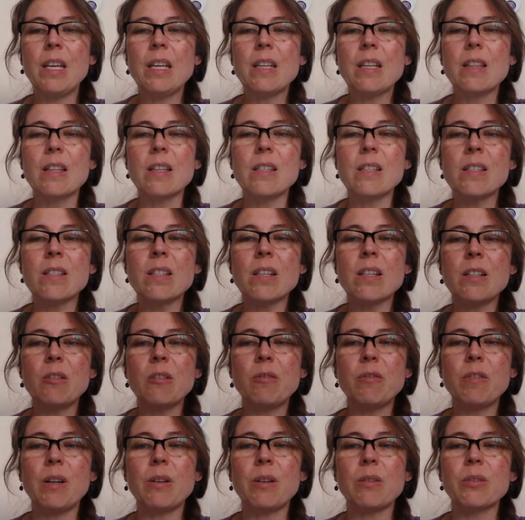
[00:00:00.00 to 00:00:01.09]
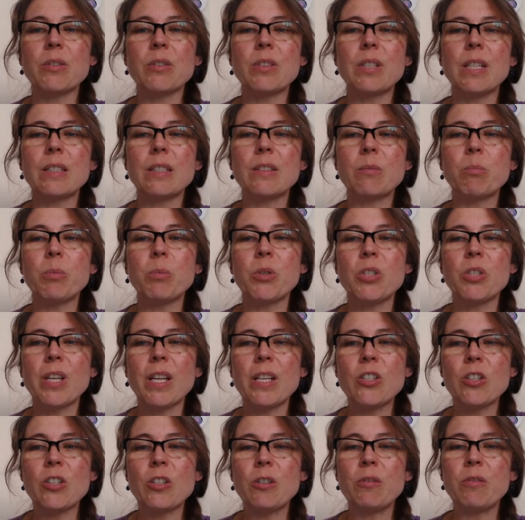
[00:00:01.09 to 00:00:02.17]
This study found that
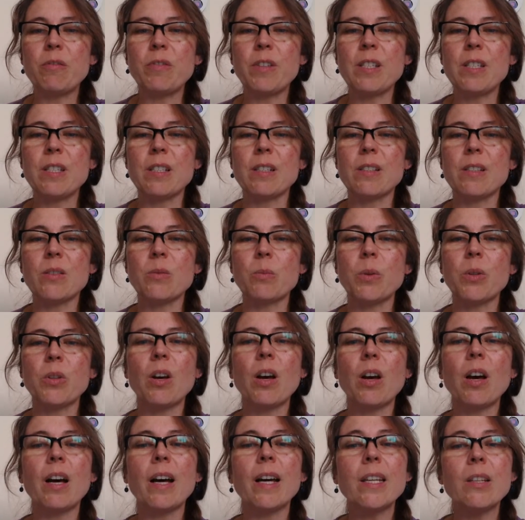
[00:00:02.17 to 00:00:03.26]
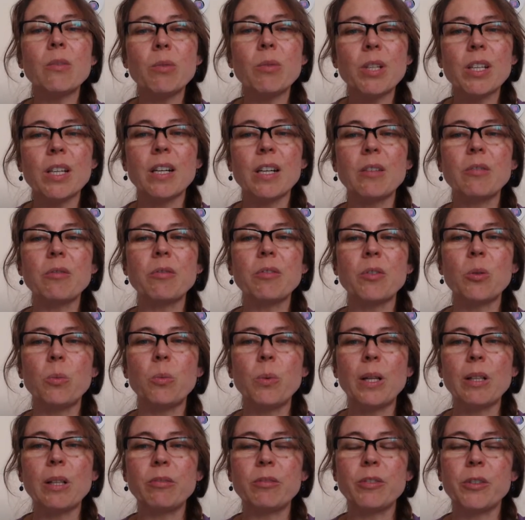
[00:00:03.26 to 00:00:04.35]
potential offenders with high regard for the
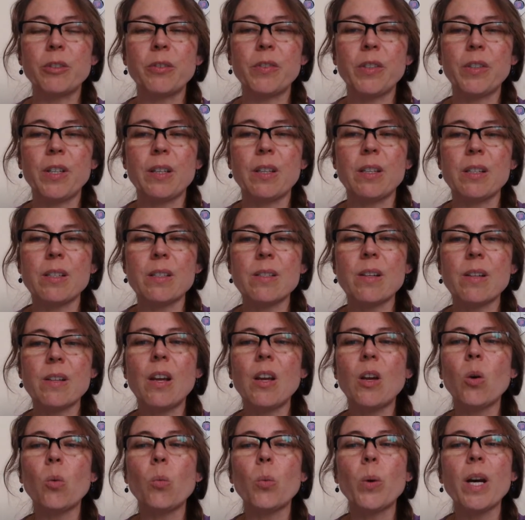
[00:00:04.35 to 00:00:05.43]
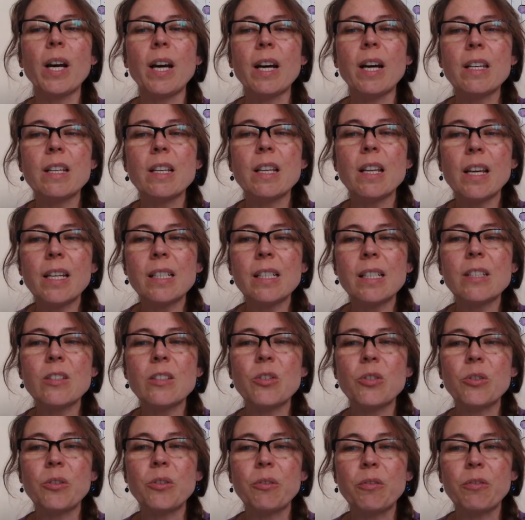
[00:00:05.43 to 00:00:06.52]
welfare of others were unlikely
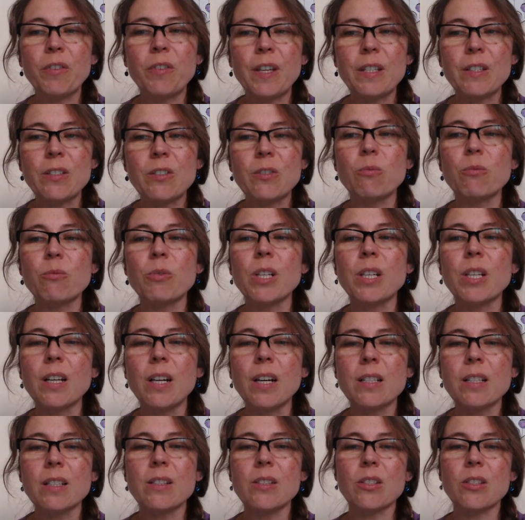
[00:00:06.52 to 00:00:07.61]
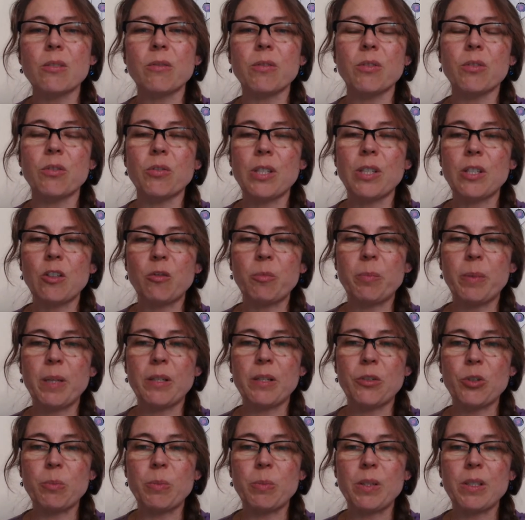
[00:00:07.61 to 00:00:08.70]
to offend regardless of the threat of
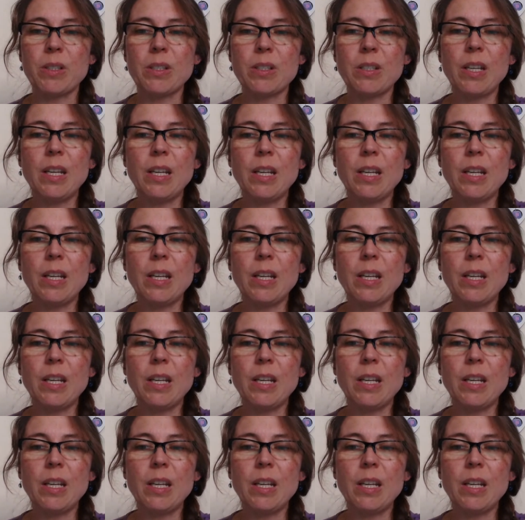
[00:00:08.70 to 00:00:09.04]
punishment.